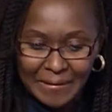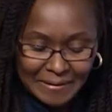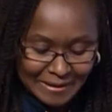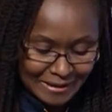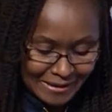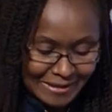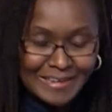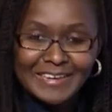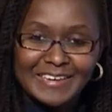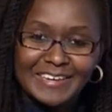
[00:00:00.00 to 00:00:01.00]
Okay.
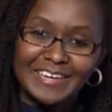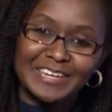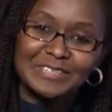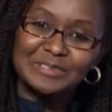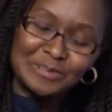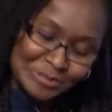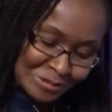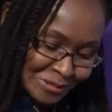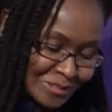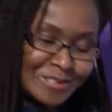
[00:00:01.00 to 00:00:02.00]
And
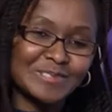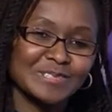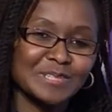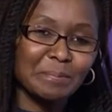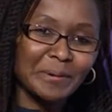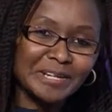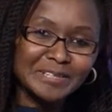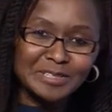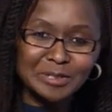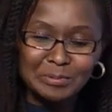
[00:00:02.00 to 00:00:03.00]
to, since it's a
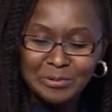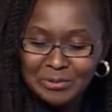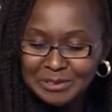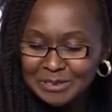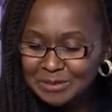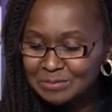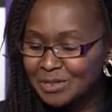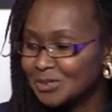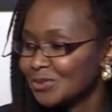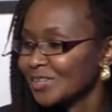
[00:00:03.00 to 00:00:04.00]
partnership, we wanted to
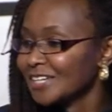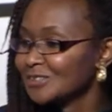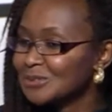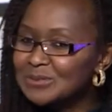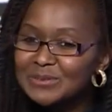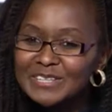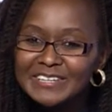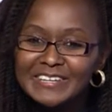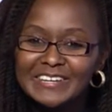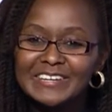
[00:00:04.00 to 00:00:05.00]
make sure that also
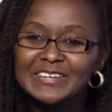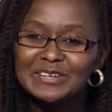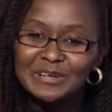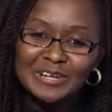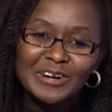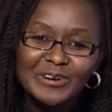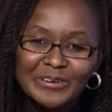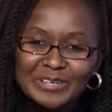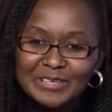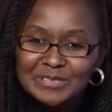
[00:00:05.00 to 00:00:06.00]
the local
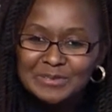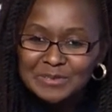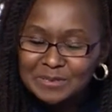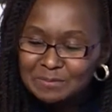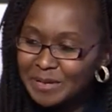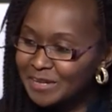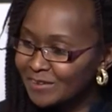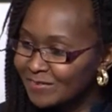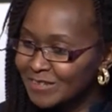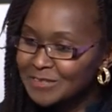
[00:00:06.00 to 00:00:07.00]
industries benefit.